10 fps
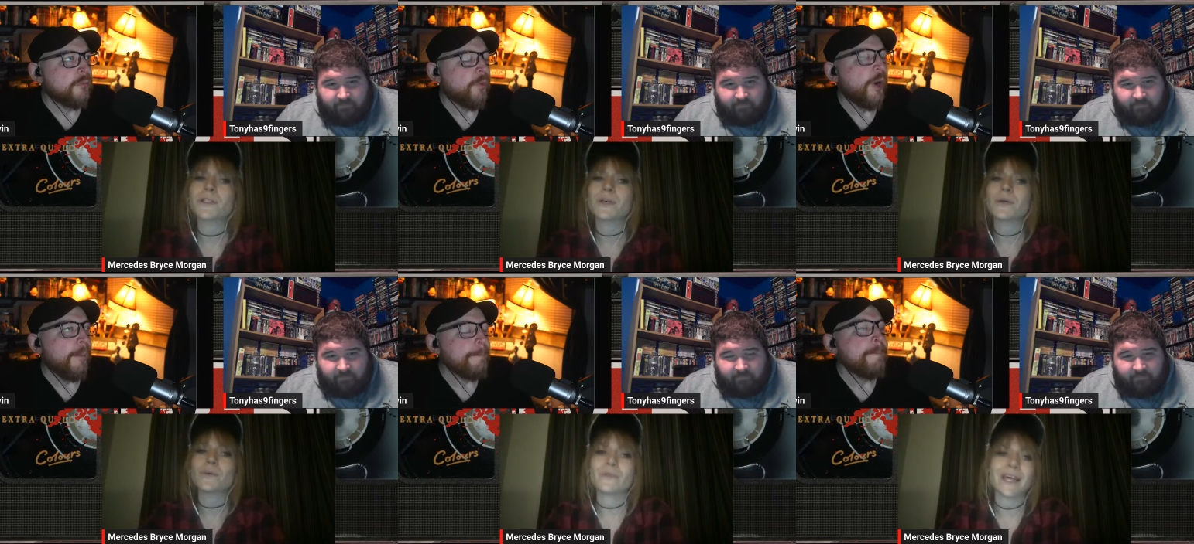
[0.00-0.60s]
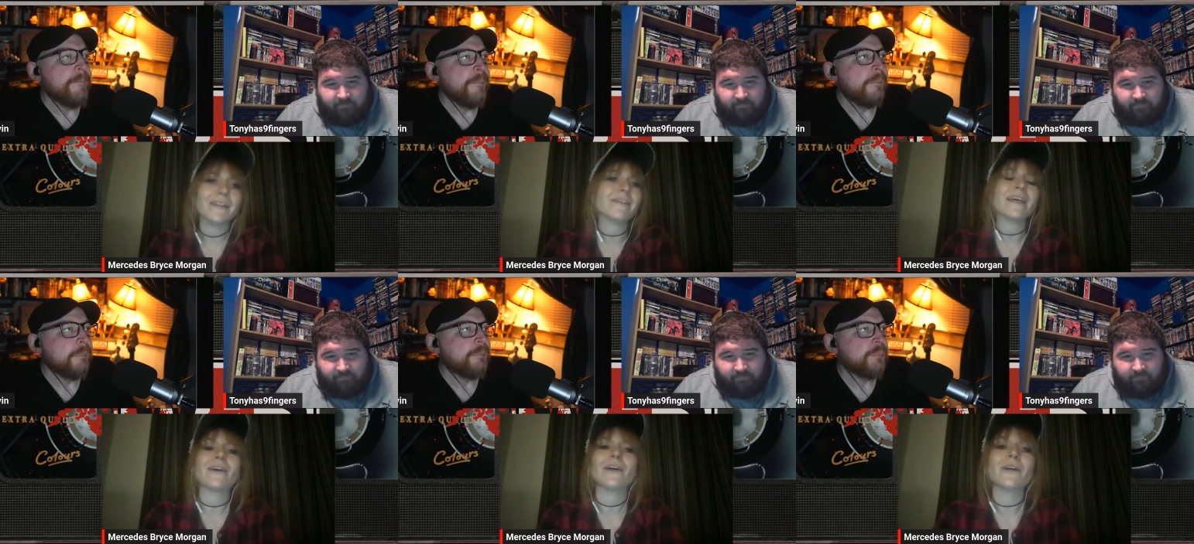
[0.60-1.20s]
Speaker 1: so that
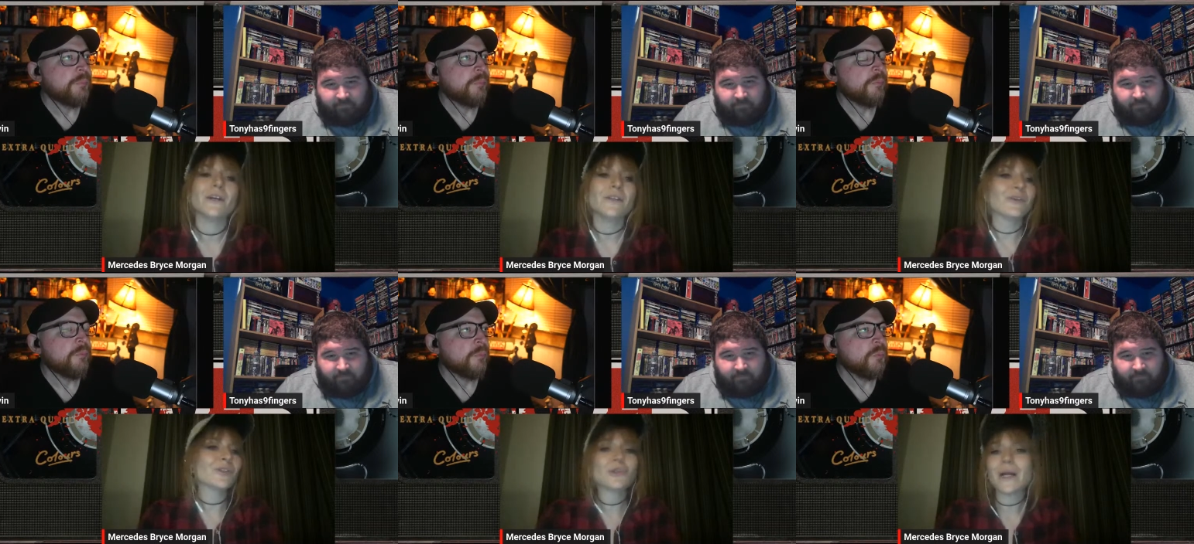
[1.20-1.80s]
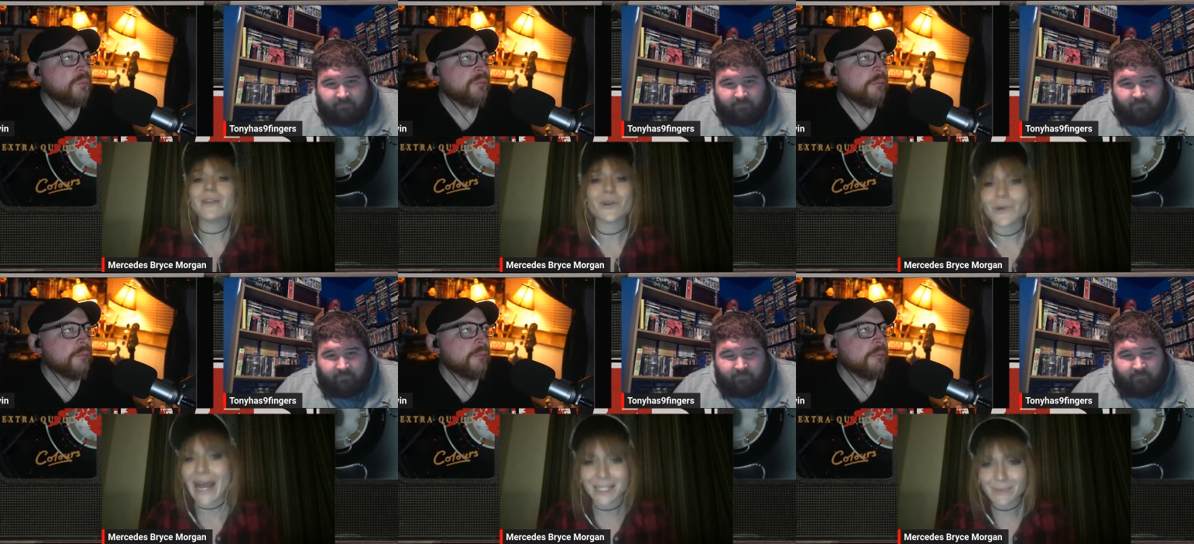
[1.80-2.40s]
they're they're tr- they're
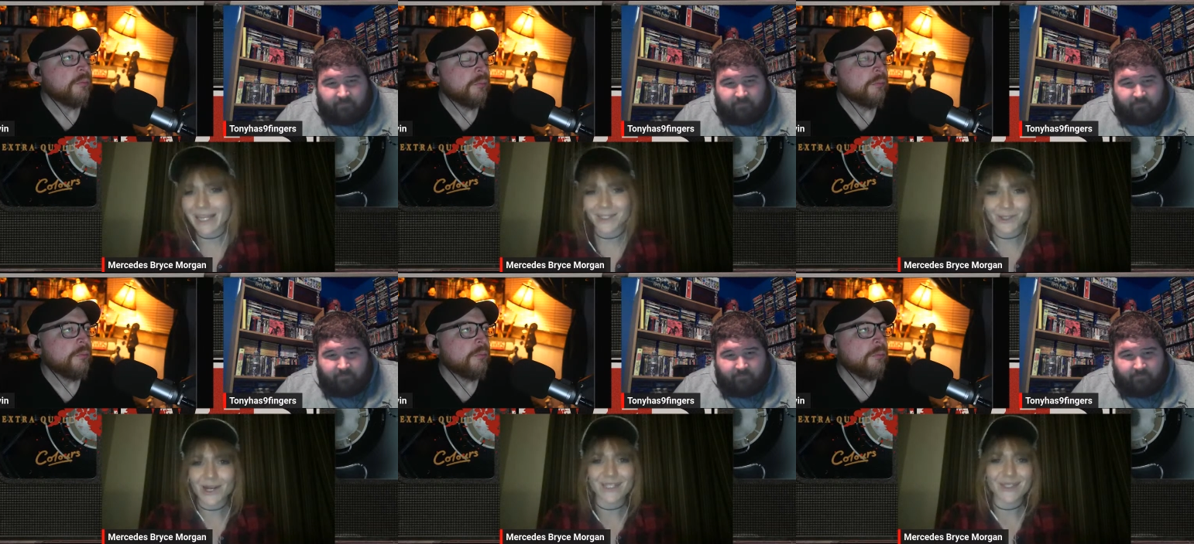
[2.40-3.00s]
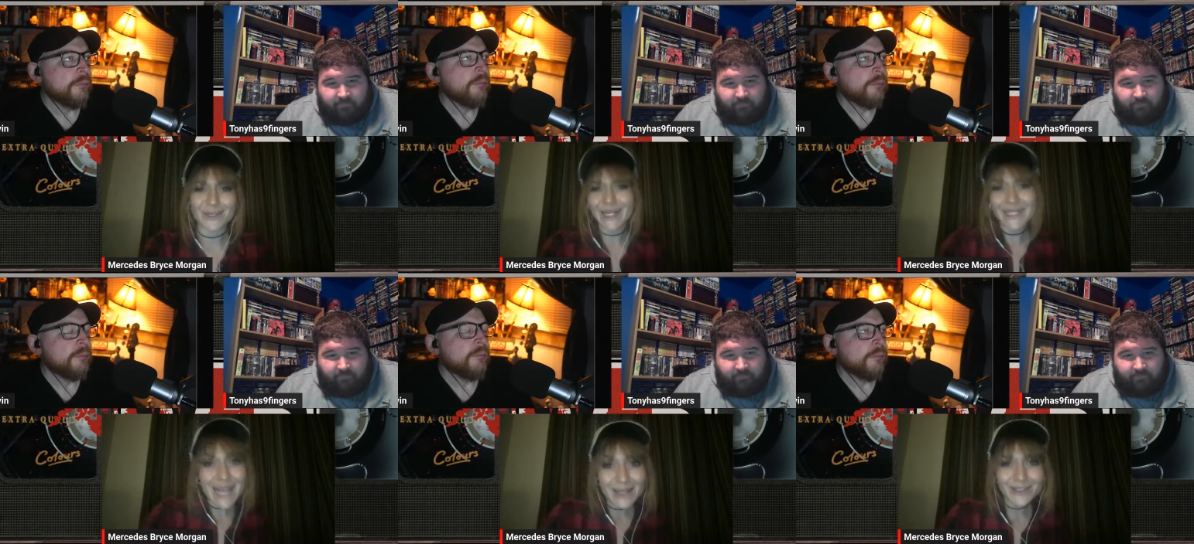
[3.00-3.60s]
grasping at straws. They're like, it's
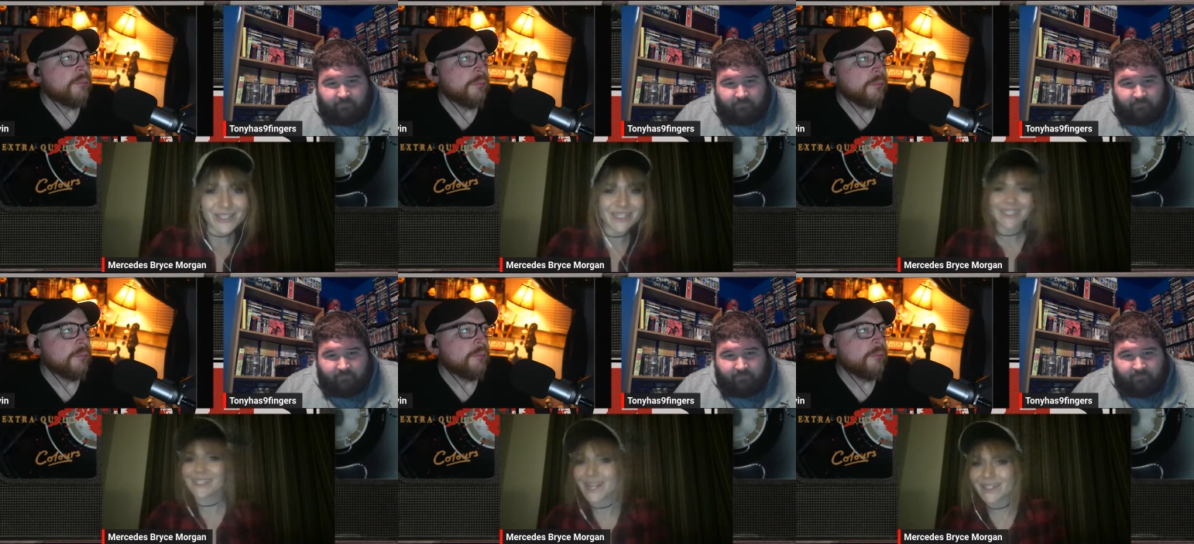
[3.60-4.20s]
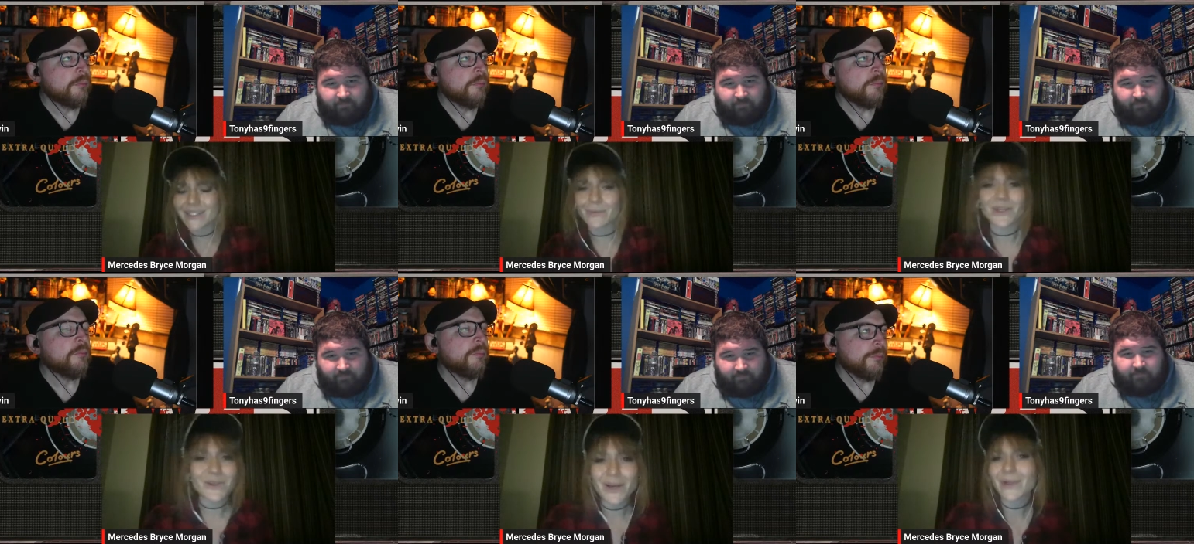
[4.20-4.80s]
allergies, it's autism, we
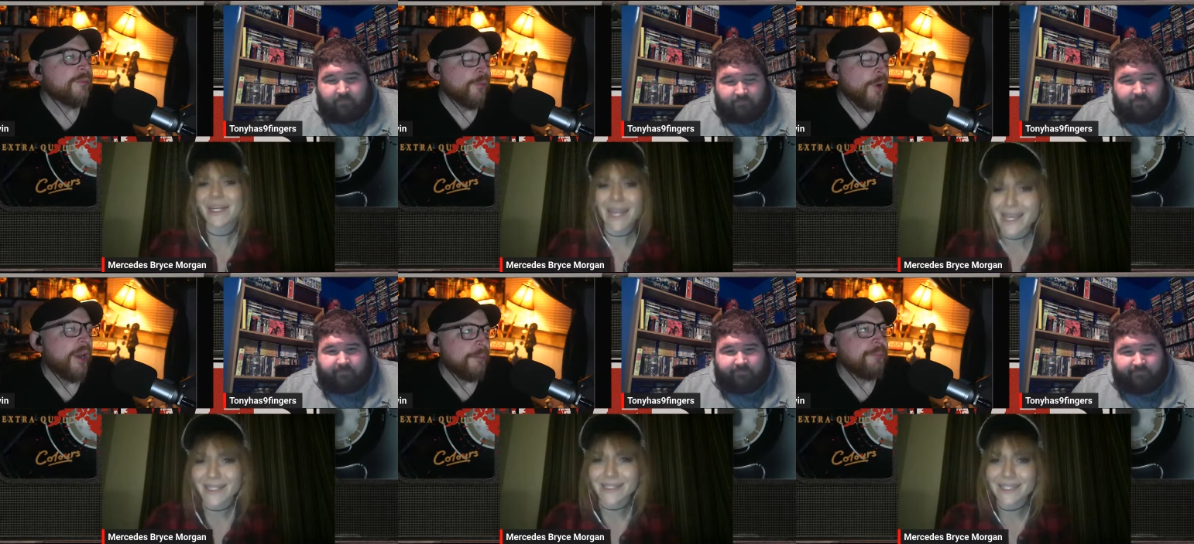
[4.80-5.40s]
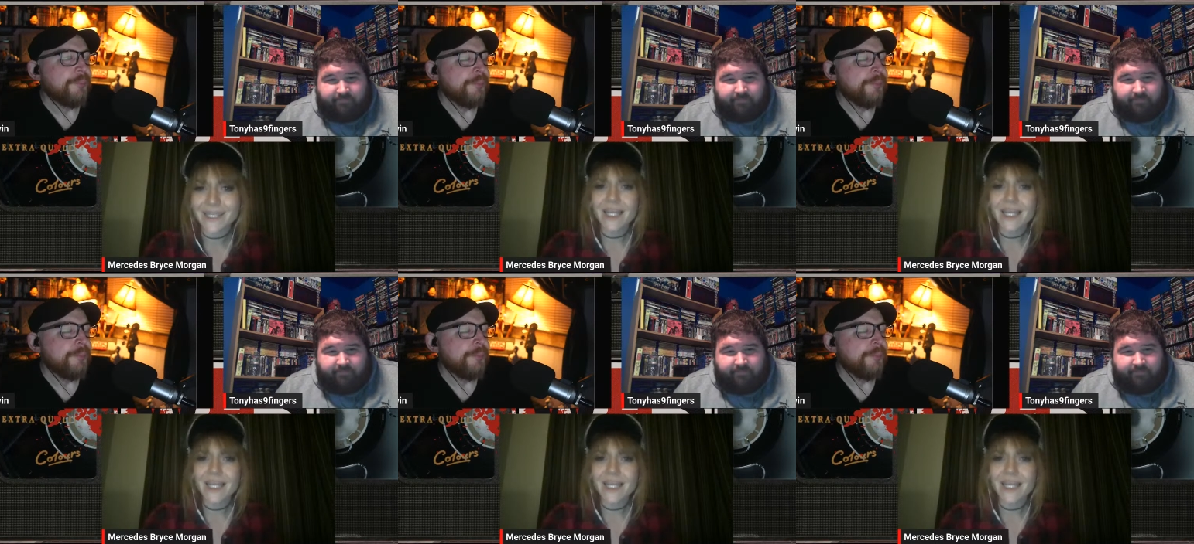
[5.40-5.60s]
don't know what it right. is.